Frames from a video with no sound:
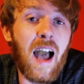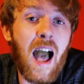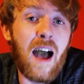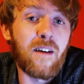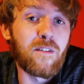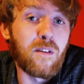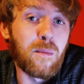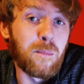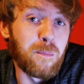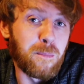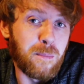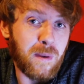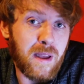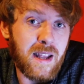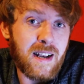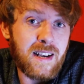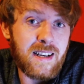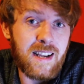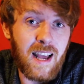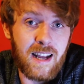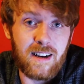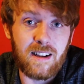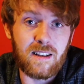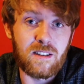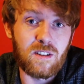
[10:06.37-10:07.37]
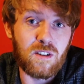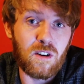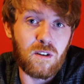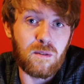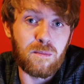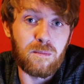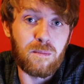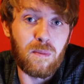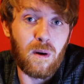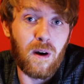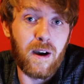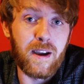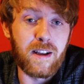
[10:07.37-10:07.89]
have a build at a
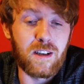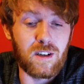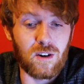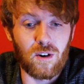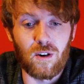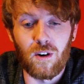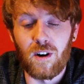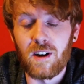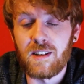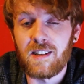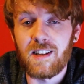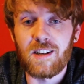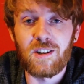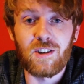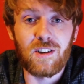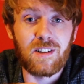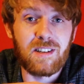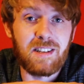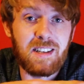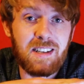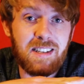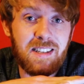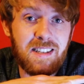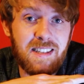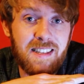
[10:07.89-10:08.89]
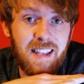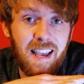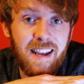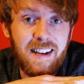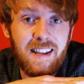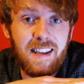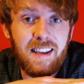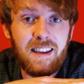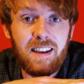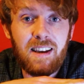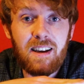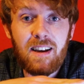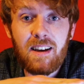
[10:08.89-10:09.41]
certain point, or is it just a
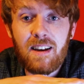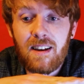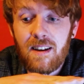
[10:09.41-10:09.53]
steady